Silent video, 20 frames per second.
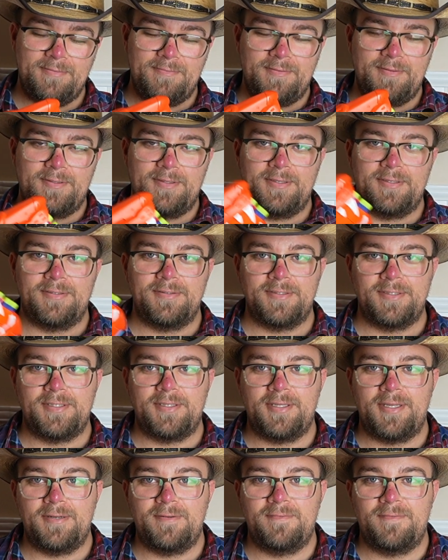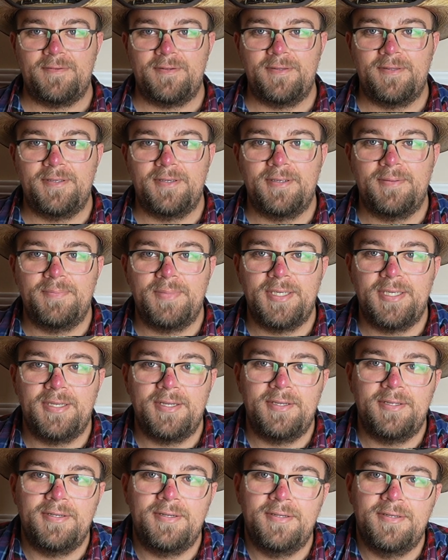like there's a lot of fun that can be
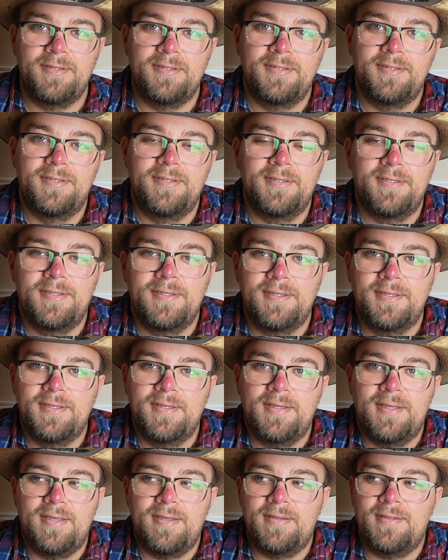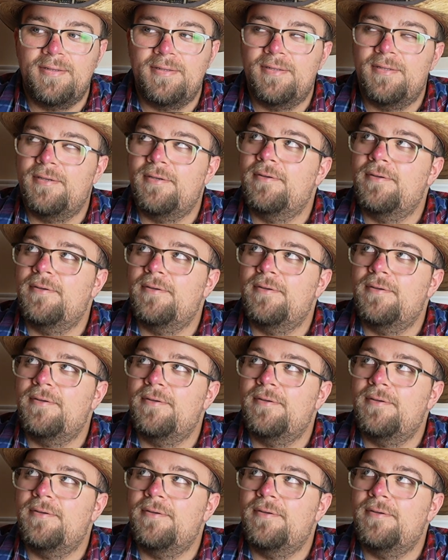had. And